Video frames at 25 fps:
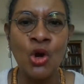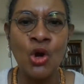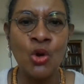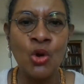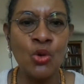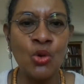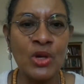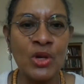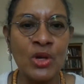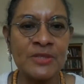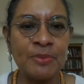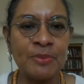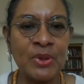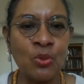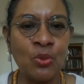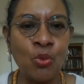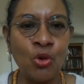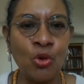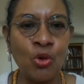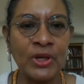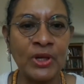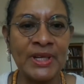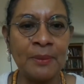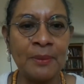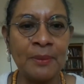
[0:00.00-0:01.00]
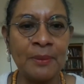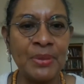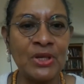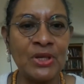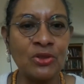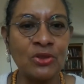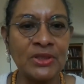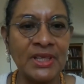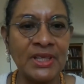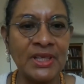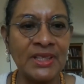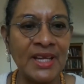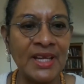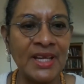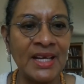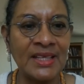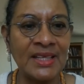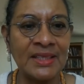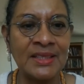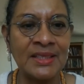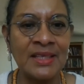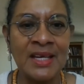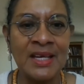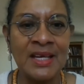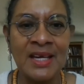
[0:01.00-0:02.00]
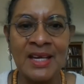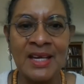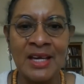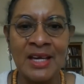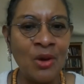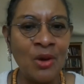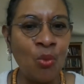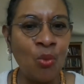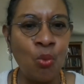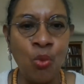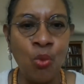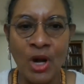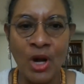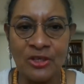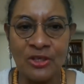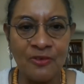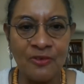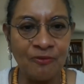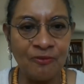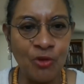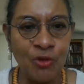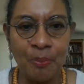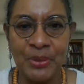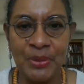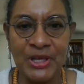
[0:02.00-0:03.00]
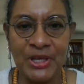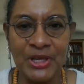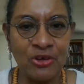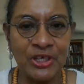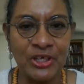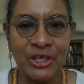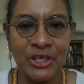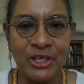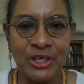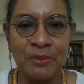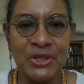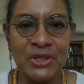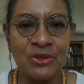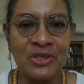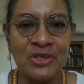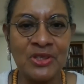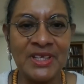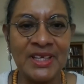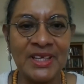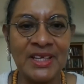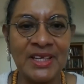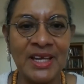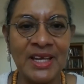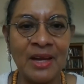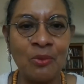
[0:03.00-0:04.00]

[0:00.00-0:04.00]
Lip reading: who has been working building a wonderful peer community.